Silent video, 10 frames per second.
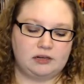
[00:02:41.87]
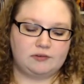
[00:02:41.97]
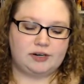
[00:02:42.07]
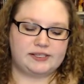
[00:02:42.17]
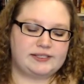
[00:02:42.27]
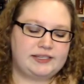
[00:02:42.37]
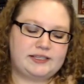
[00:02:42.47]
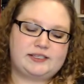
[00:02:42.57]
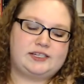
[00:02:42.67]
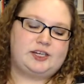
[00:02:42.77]
Frosty
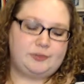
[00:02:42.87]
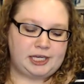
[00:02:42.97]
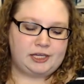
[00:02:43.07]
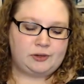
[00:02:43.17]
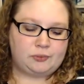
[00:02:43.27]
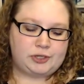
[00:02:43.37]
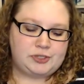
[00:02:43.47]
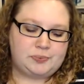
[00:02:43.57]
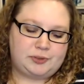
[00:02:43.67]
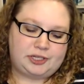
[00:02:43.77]
the Snowman,
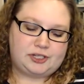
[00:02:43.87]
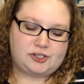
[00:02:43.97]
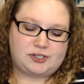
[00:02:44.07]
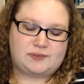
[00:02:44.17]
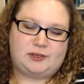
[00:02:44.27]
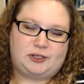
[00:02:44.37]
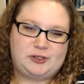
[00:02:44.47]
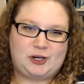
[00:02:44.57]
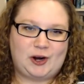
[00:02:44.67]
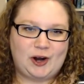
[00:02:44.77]
which book just melts
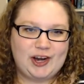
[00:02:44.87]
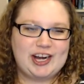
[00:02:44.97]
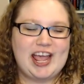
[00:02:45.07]
your heart?